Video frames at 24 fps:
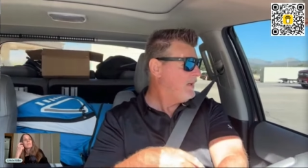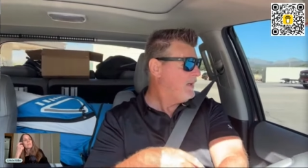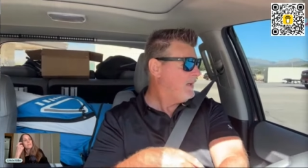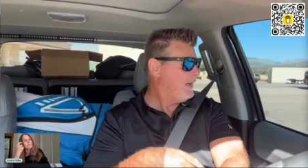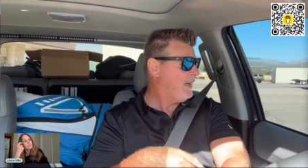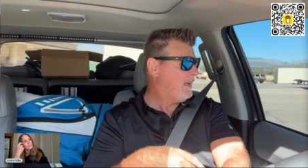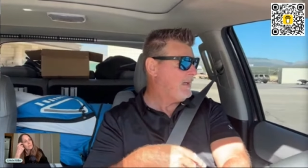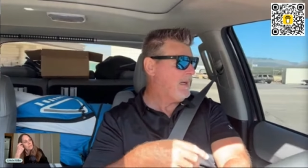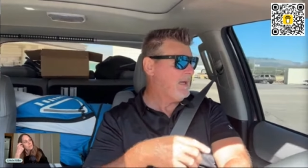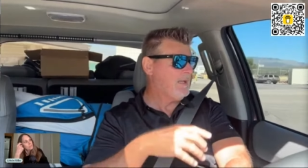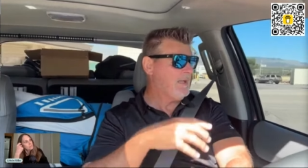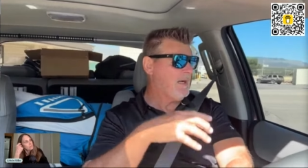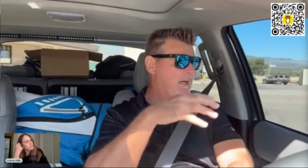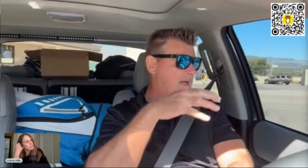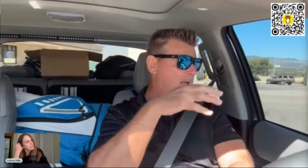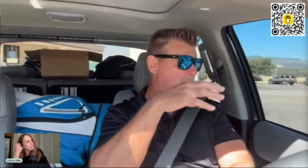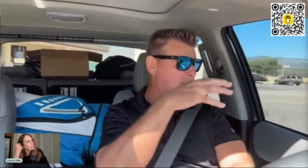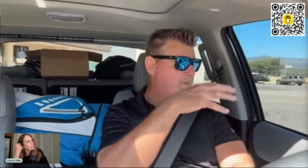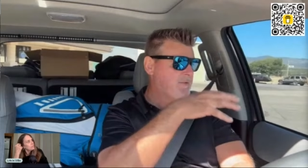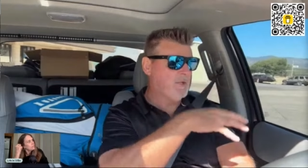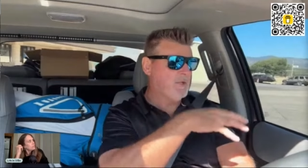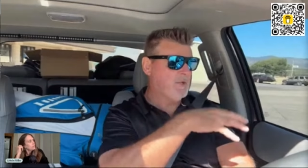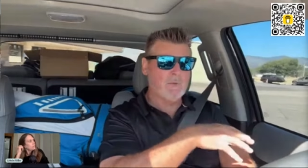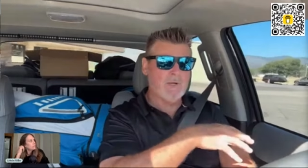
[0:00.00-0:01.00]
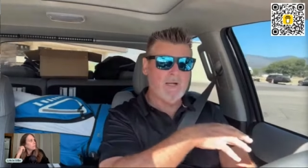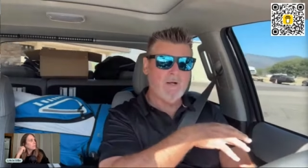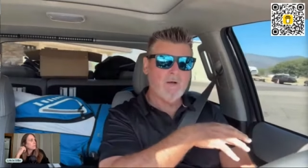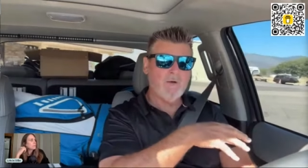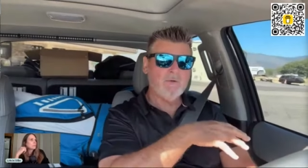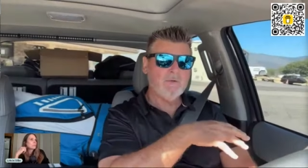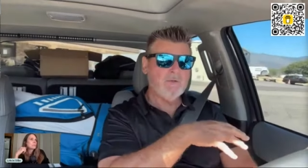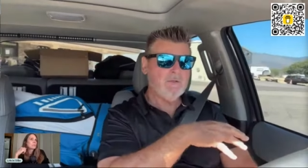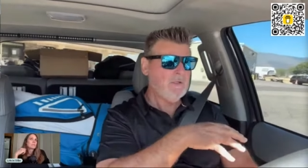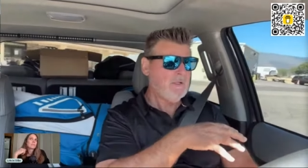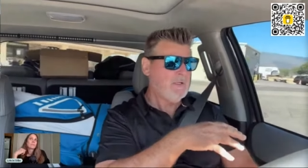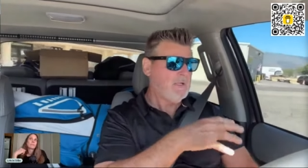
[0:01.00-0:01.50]
and I, I hit the
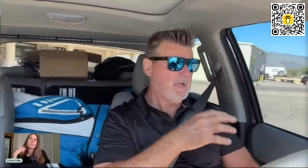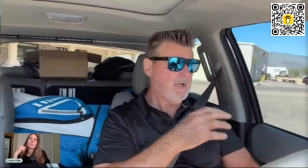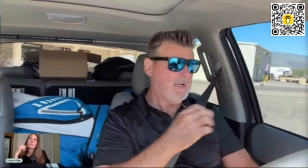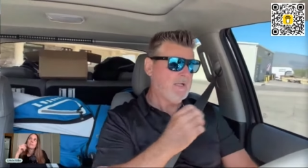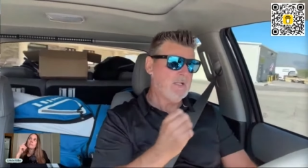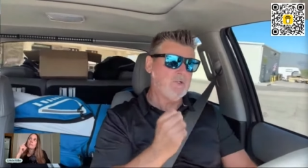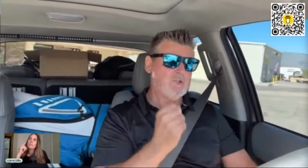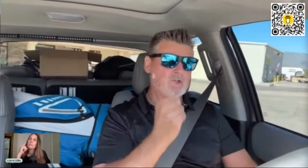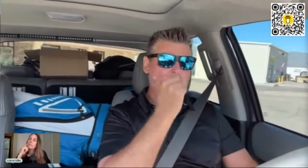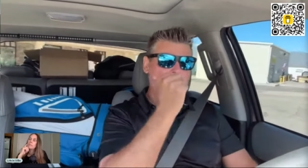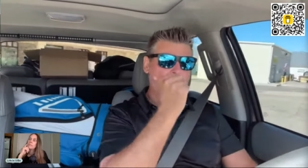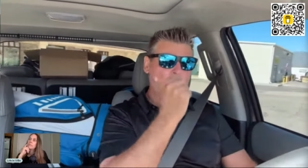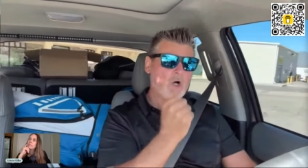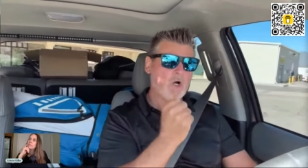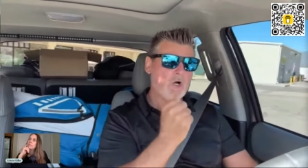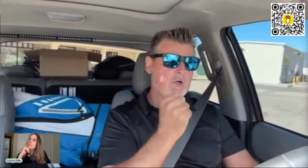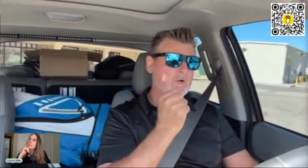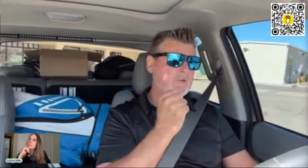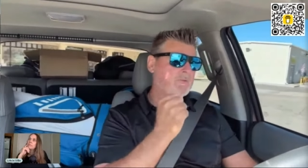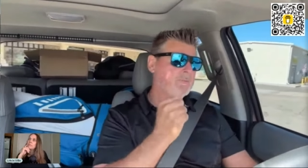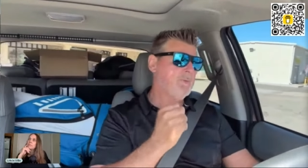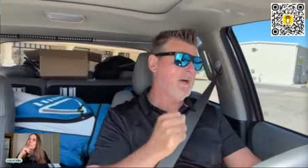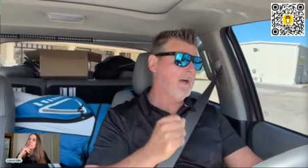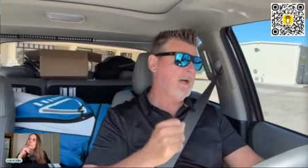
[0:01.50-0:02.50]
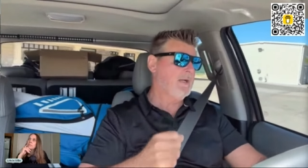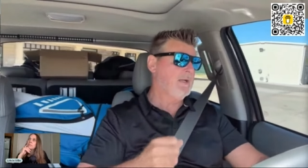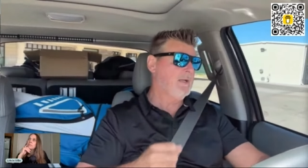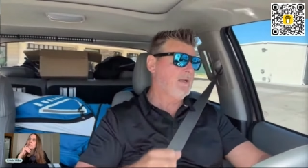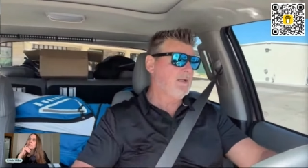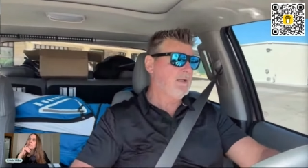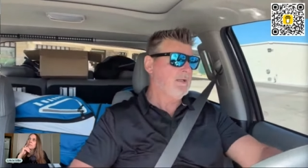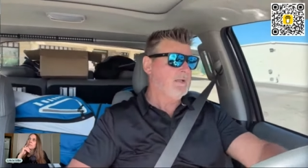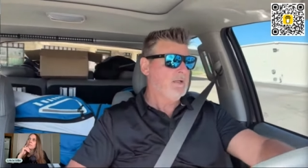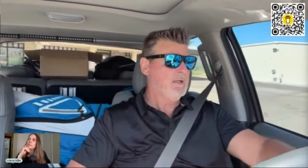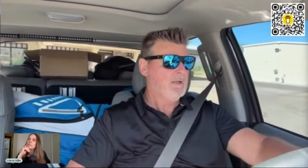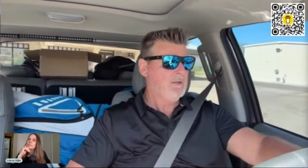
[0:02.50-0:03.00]
ground and it jars my
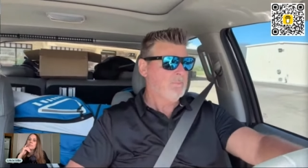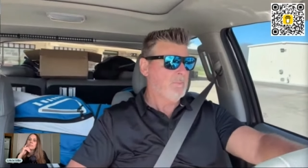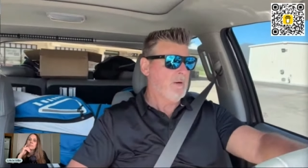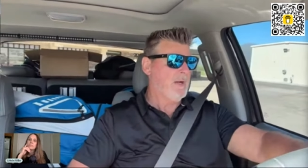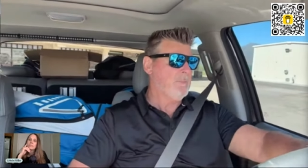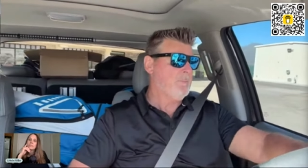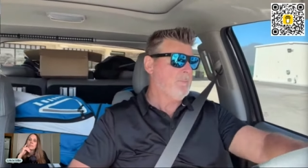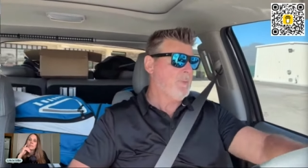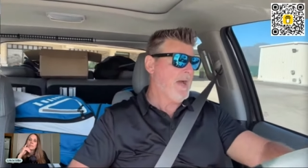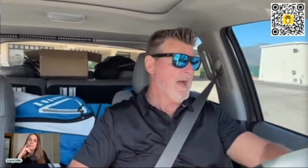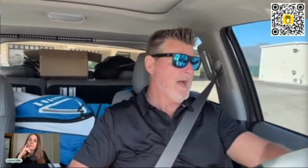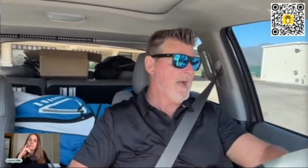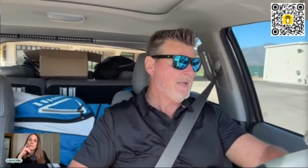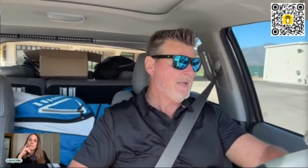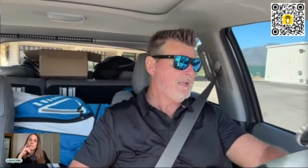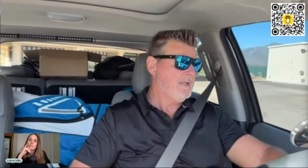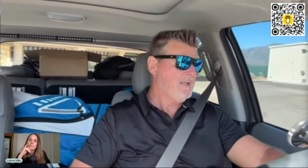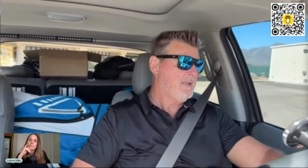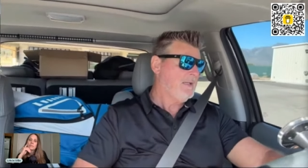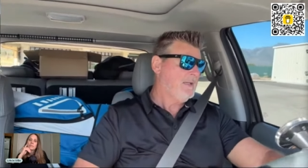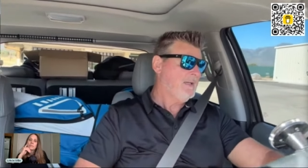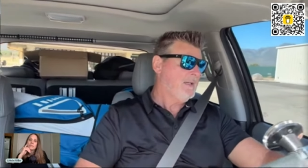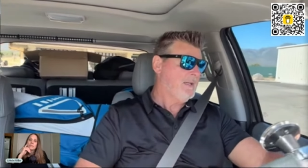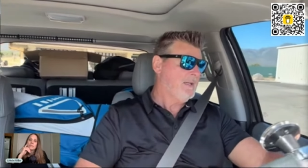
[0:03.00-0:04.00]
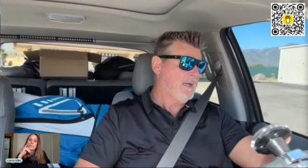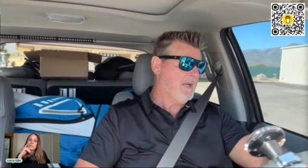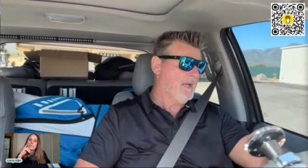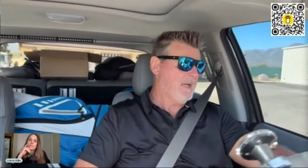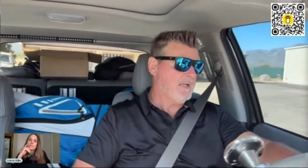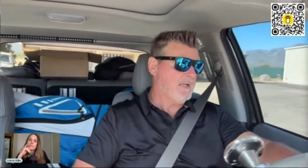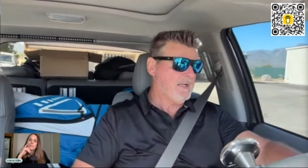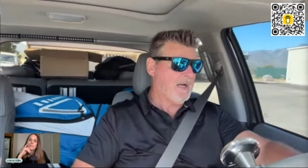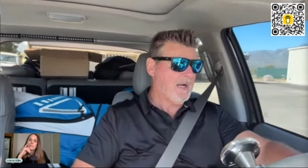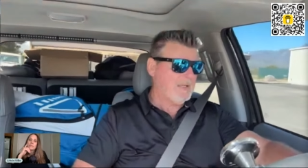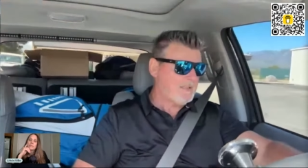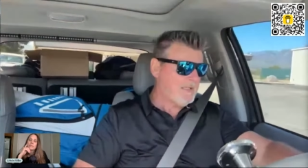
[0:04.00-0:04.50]
my back
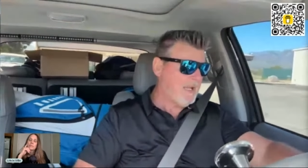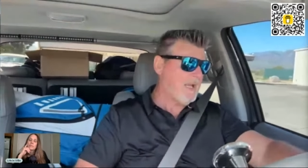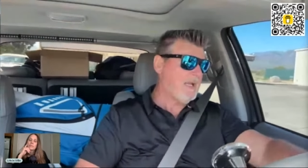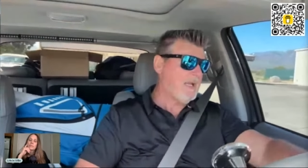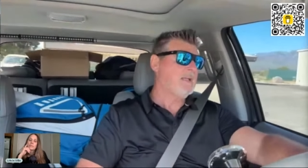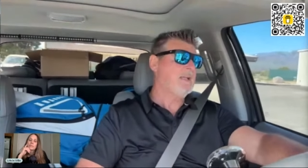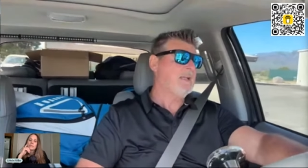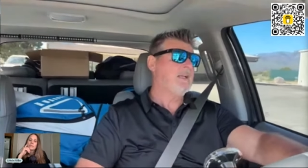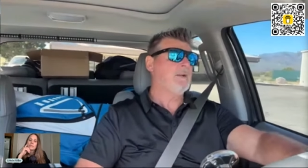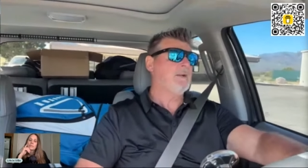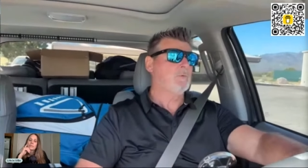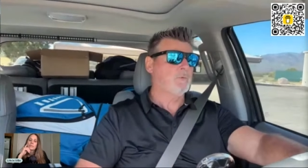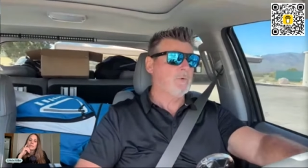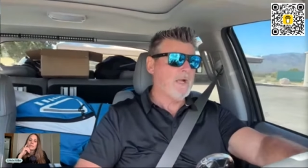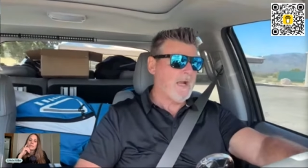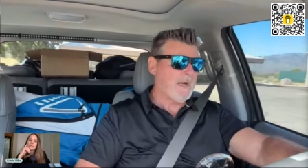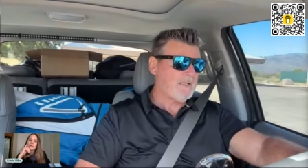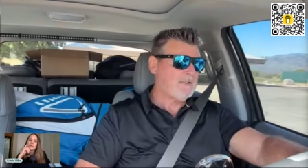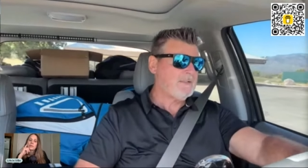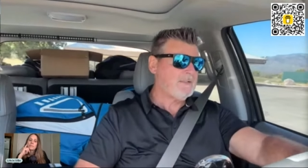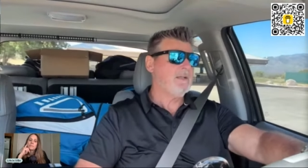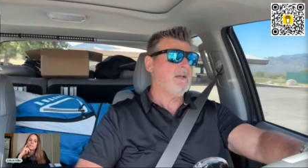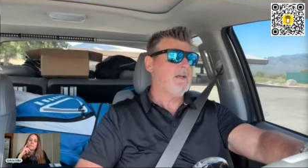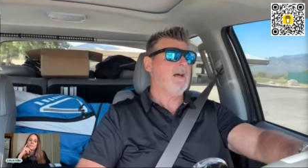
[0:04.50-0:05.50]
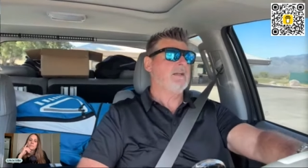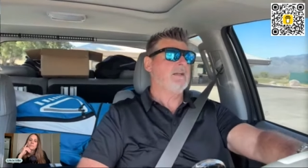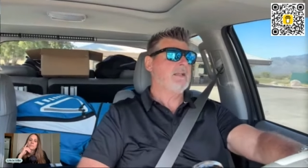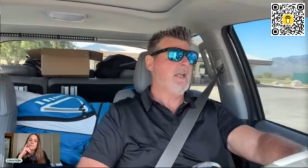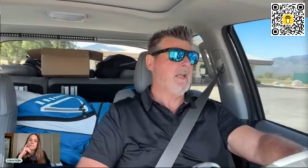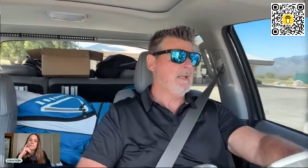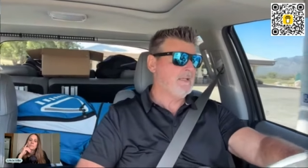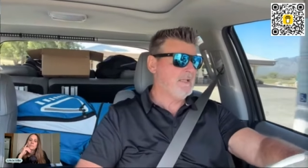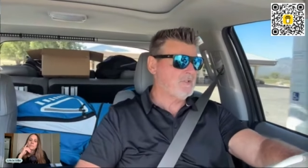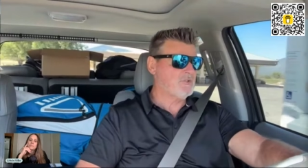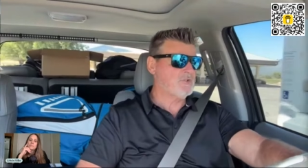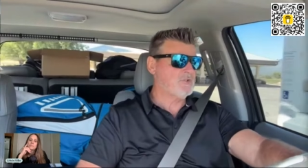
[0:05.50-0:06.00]
and I can't get erect. I
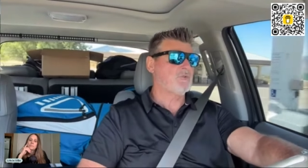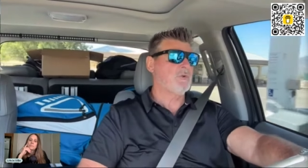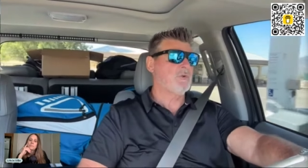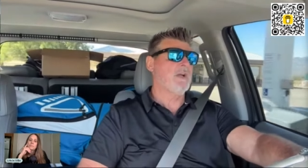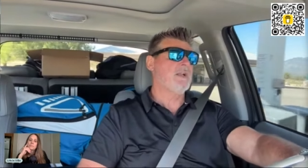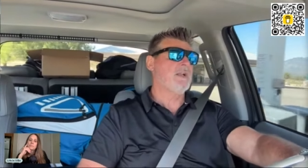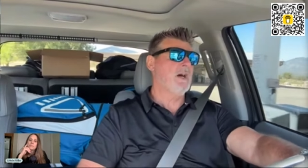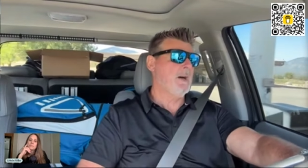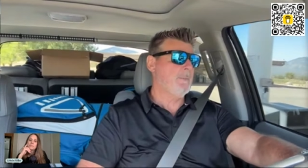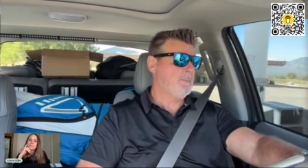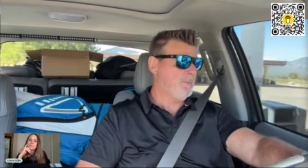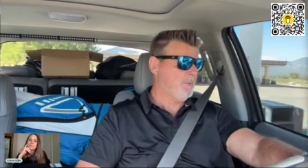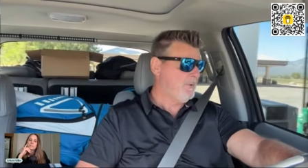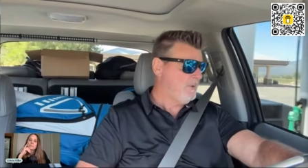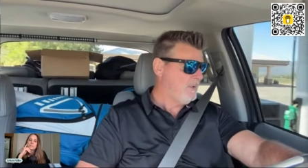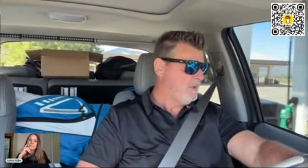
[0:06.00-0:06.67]
can't get straight up.